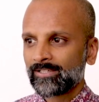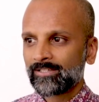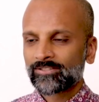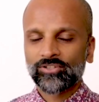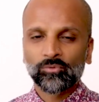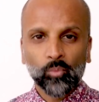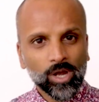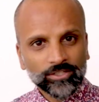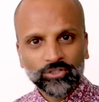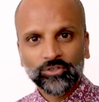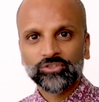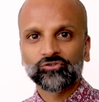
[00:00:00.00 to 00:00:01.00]
So work
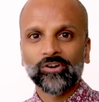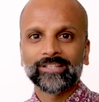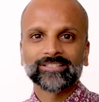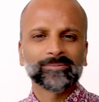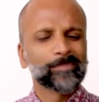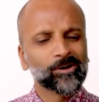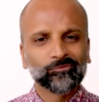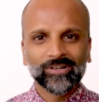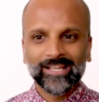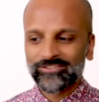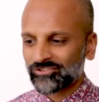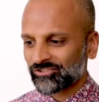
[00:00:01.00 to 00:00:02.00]
to your strengths, build
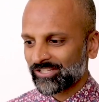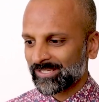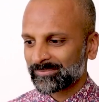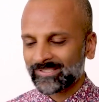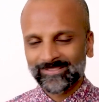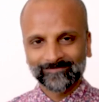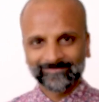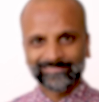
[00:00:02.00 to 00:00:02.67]
relationships.